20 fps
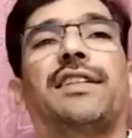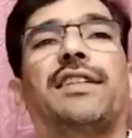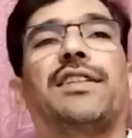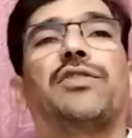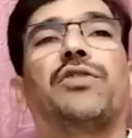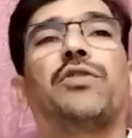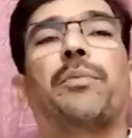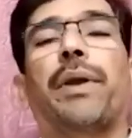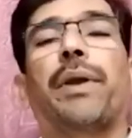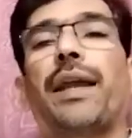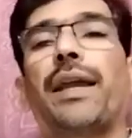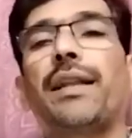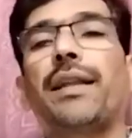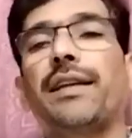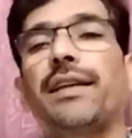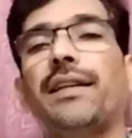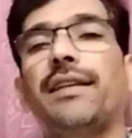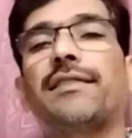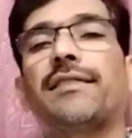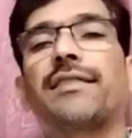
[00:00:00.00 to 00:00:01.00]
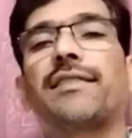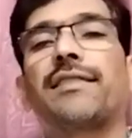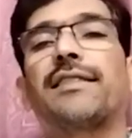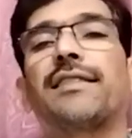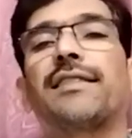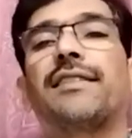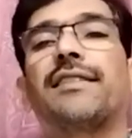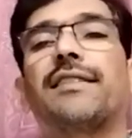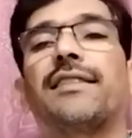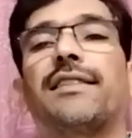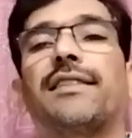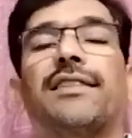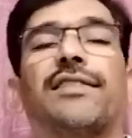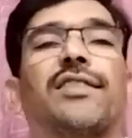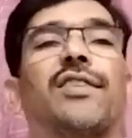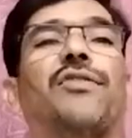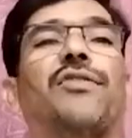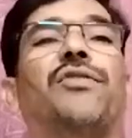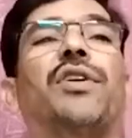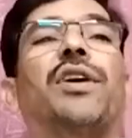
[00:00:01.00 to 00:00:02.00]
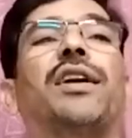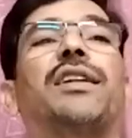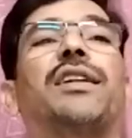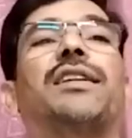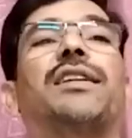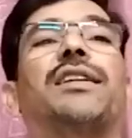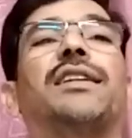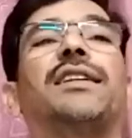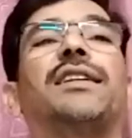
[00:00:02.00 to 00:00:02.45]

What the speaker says: So pain is somewhat